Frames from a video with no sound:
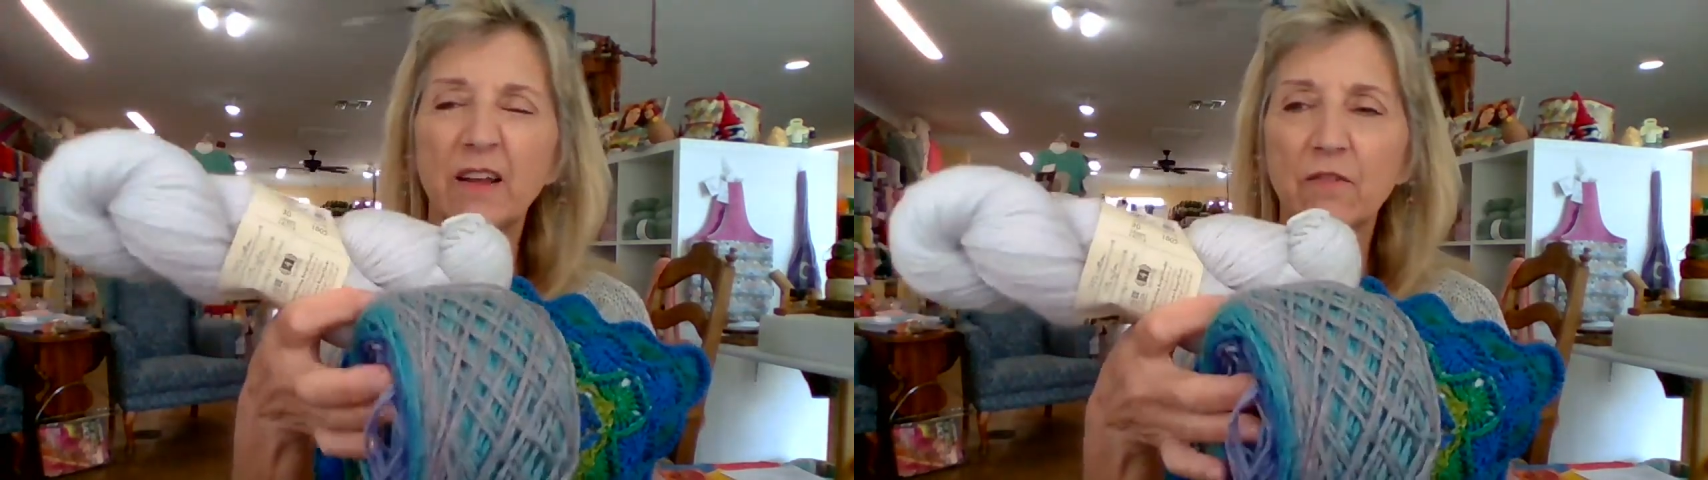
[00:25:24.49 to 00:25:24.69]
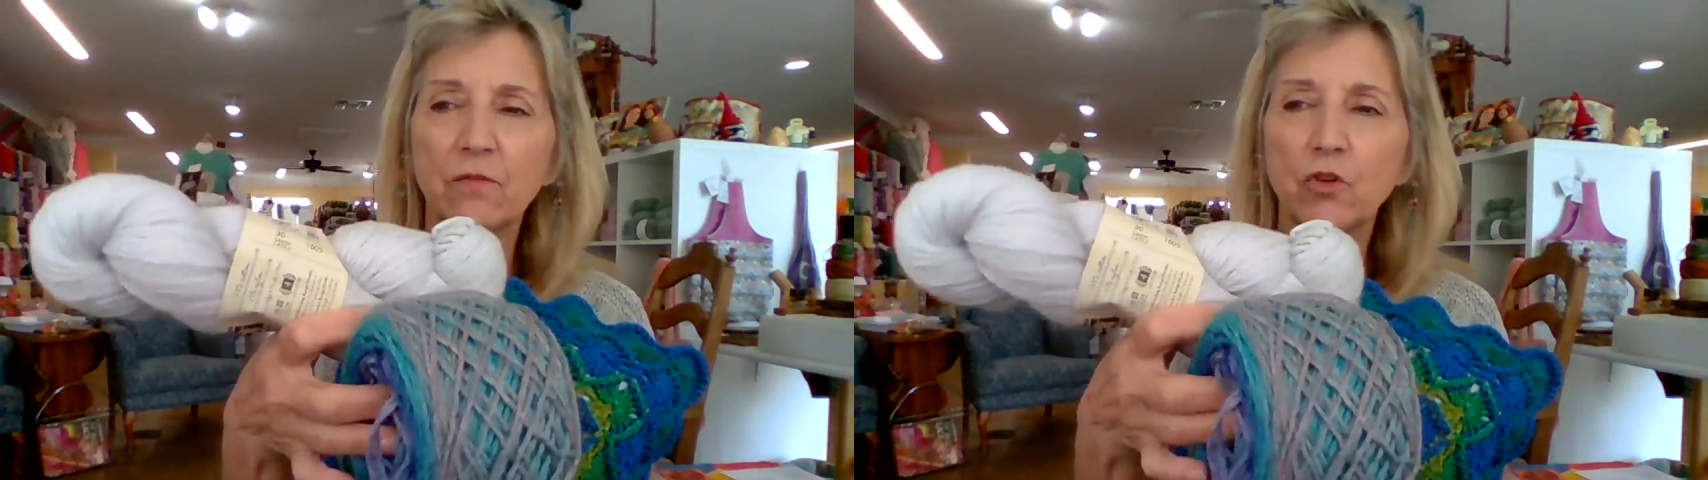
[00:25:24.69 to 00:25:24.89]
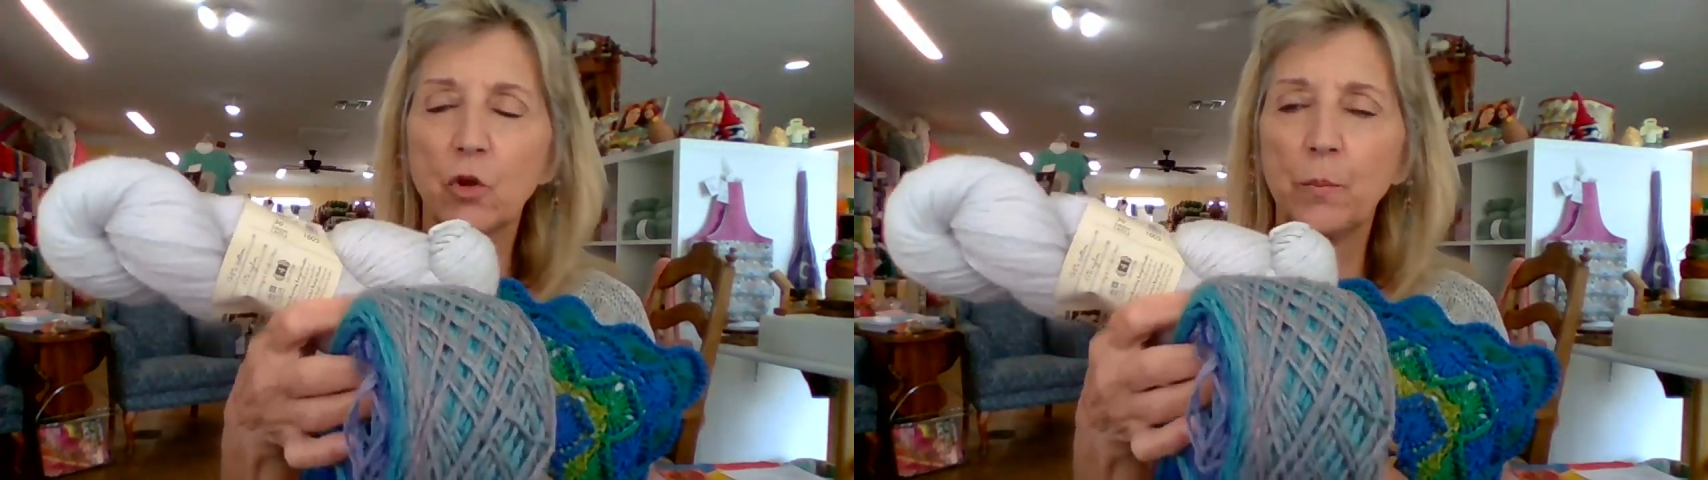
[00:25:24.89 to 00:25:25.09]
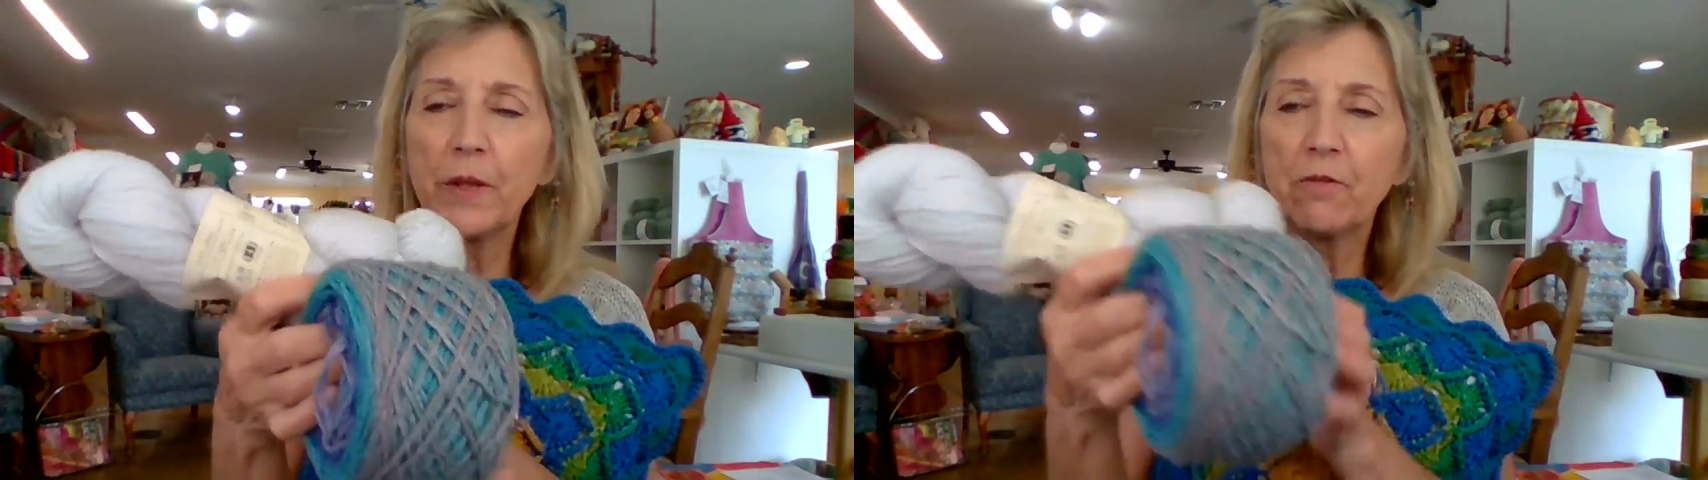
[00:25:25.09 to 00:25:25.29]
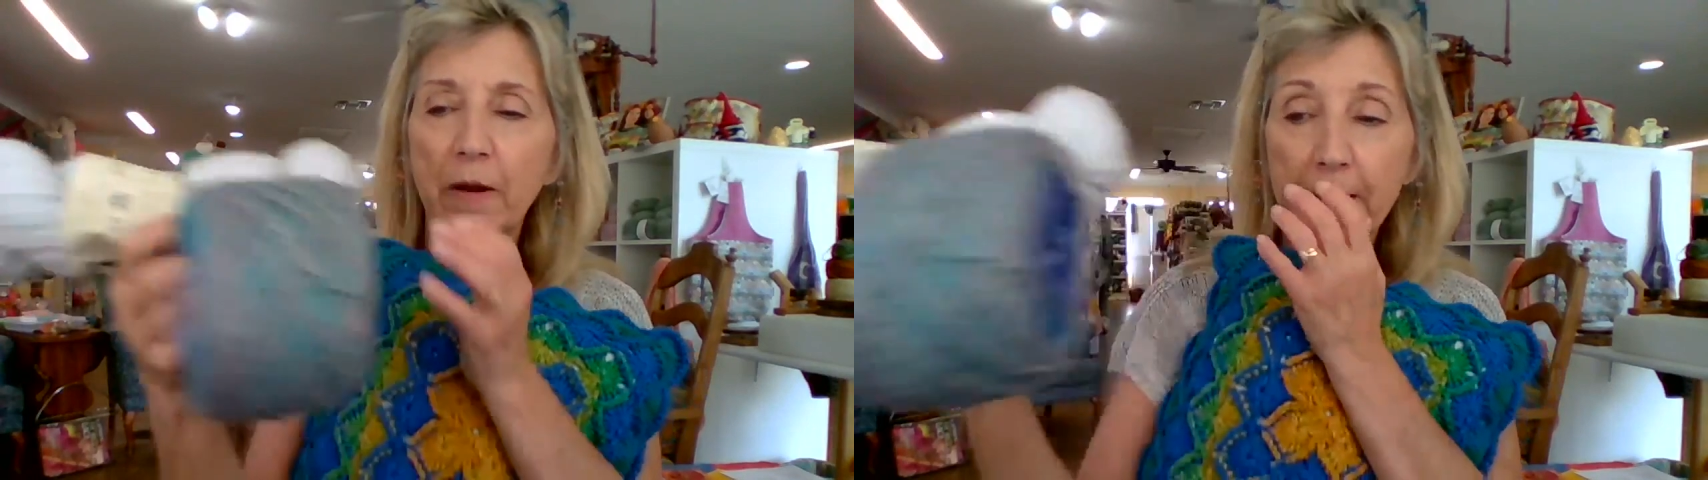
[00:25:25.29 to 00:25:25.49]
of taupey
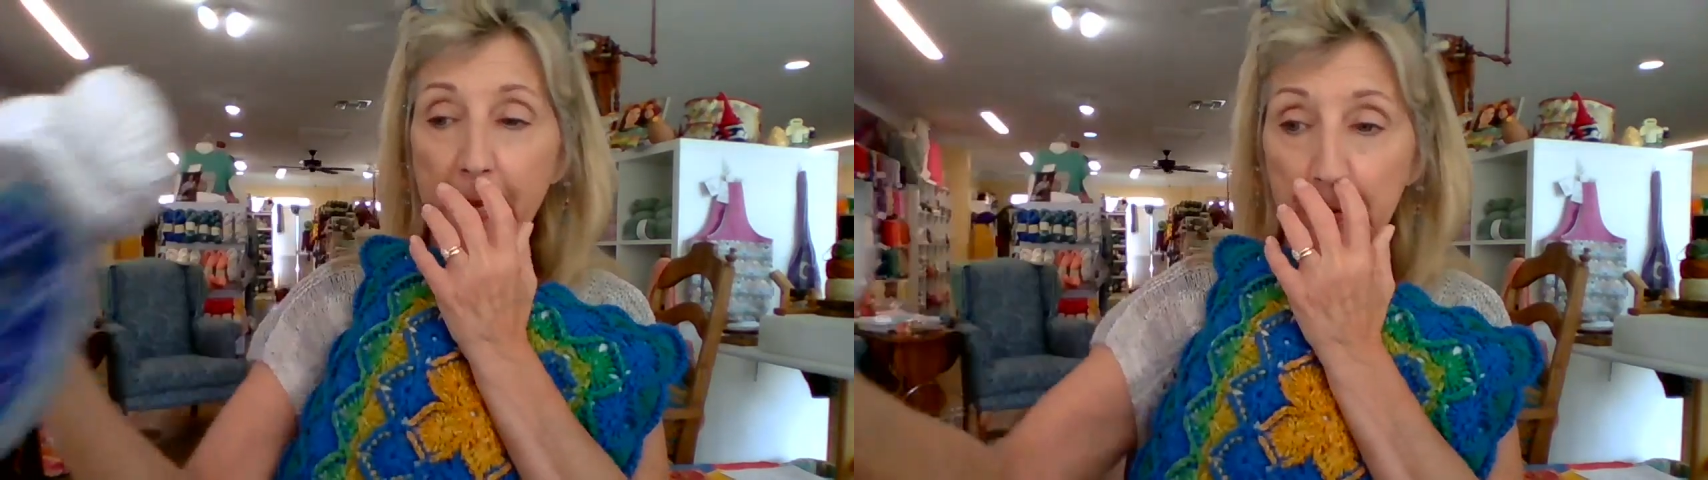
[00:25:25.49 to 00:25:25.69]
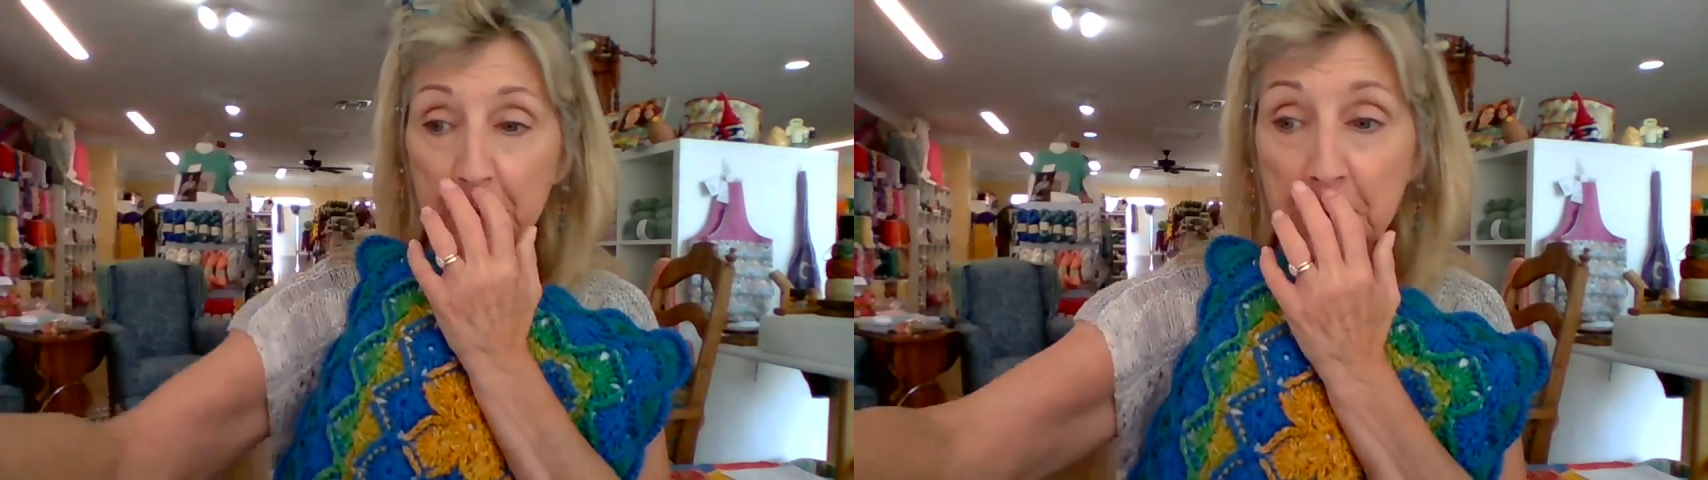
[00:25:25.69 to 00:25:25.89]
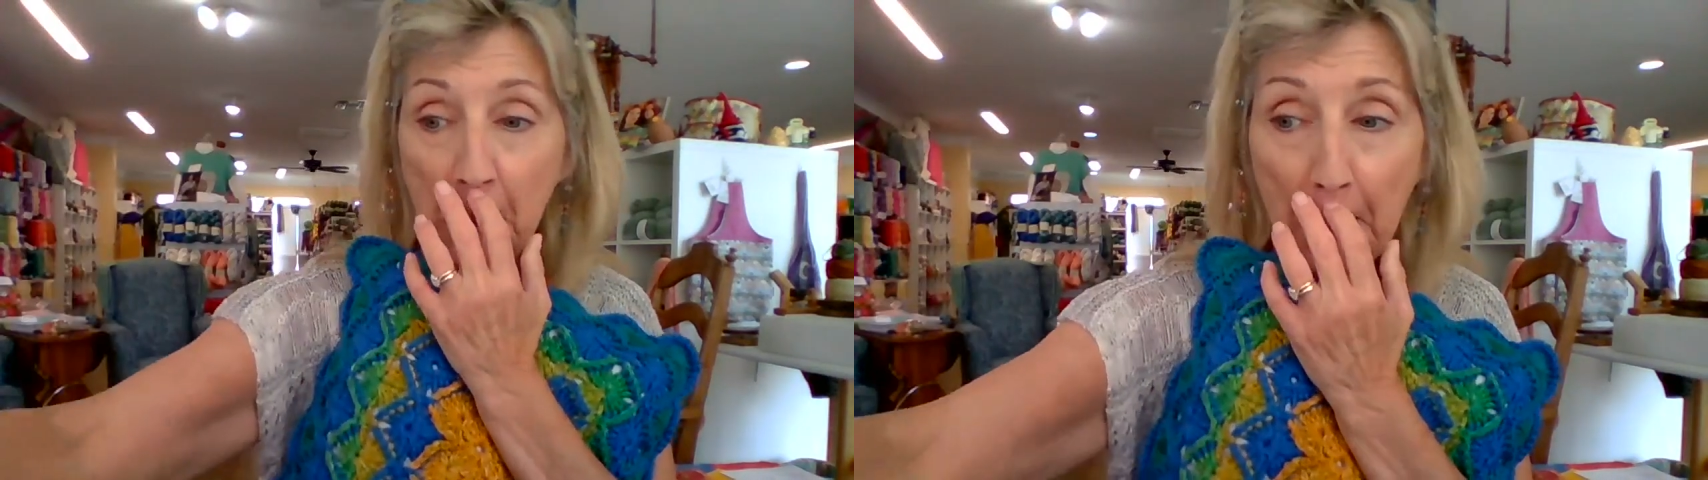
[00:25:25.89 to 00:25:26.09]
gray couch.